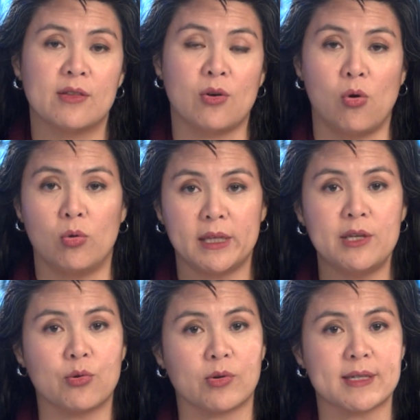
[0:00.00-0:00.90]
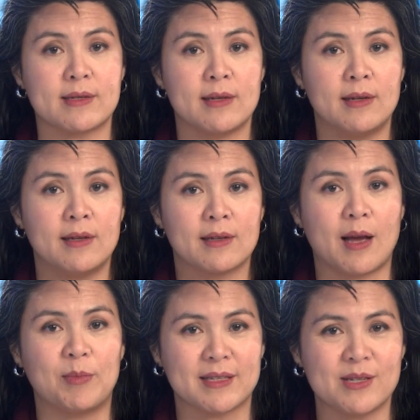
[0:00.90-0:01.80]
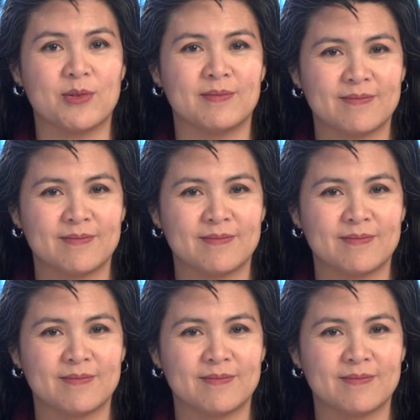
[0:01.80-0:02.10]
the Holy Eucharist. God bless you.